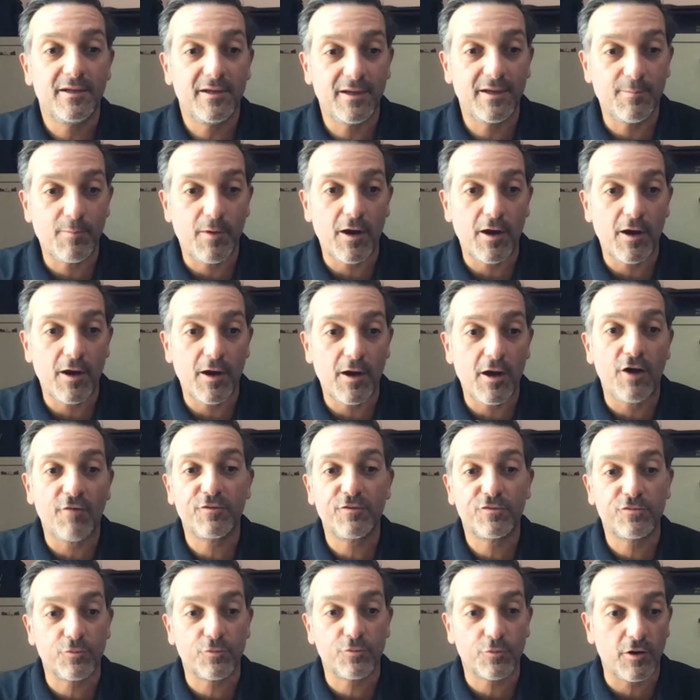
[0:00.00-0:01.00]
in my
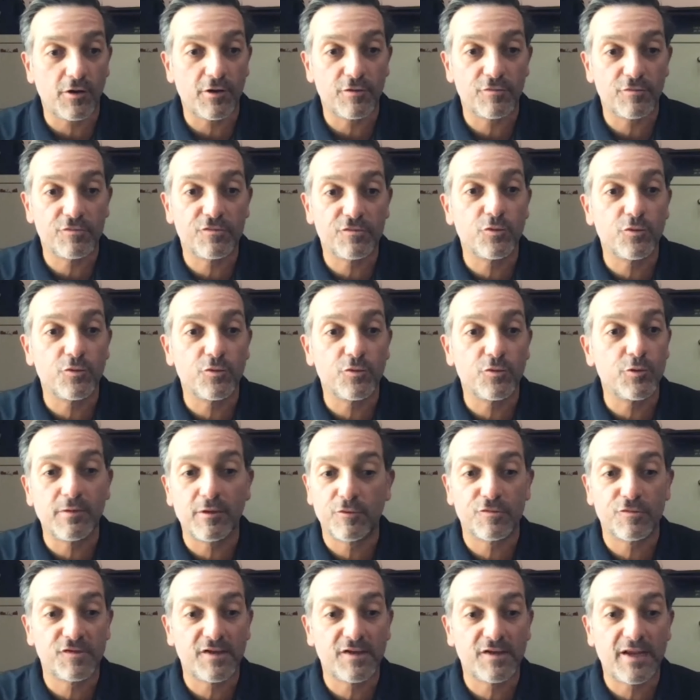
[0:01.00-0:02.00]
office or on a Zoom, that
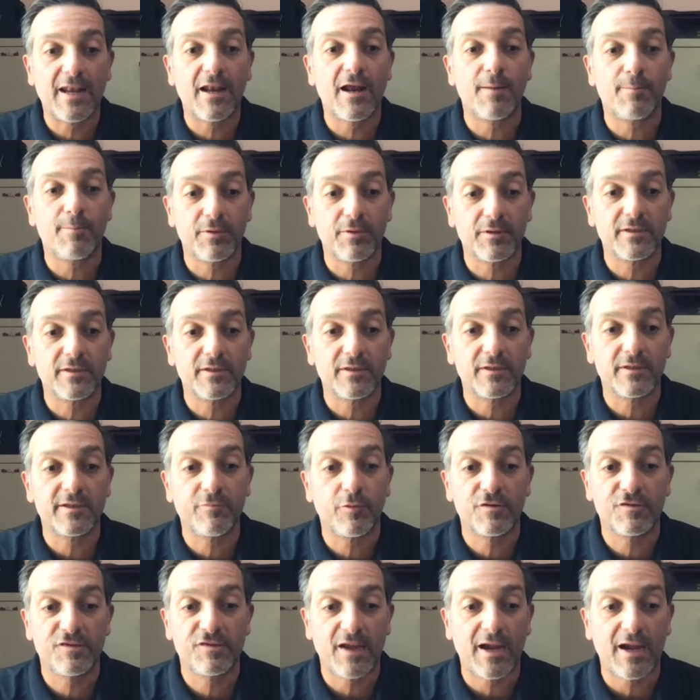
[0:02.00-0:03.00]
just cannot believe
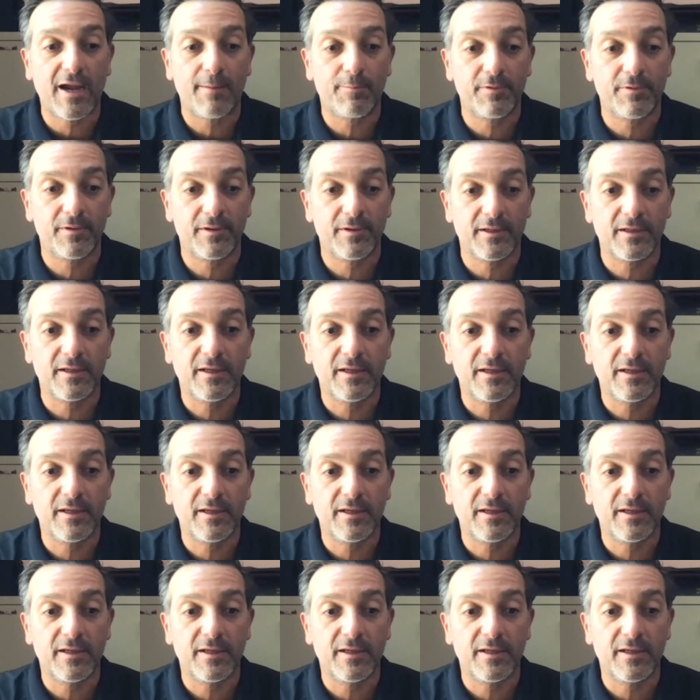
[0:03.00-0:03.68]
what is happening.